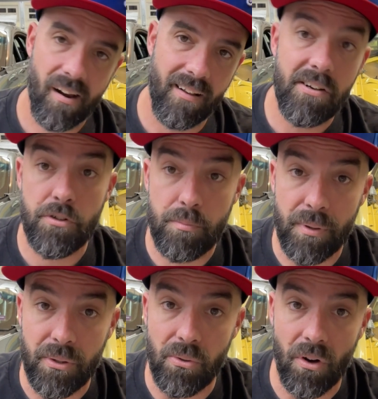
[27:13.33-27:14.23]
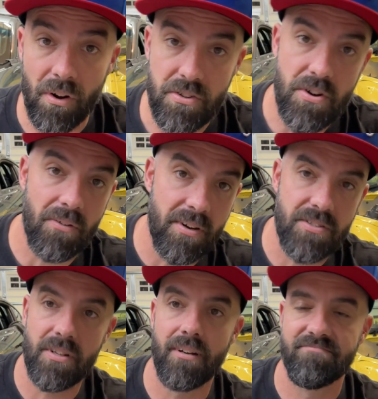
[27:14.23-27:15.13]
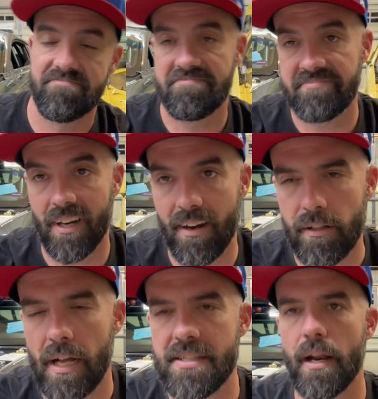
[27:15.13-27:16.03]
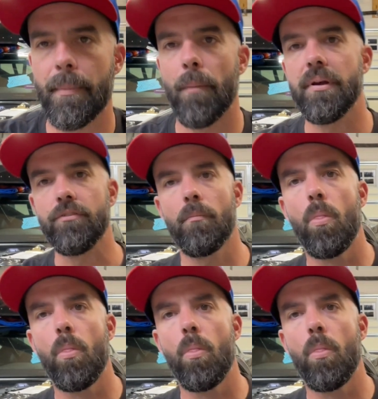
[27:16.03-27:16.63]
some pretty cool cars to turn wrenches on. All right, that's it. I'm out. Peace.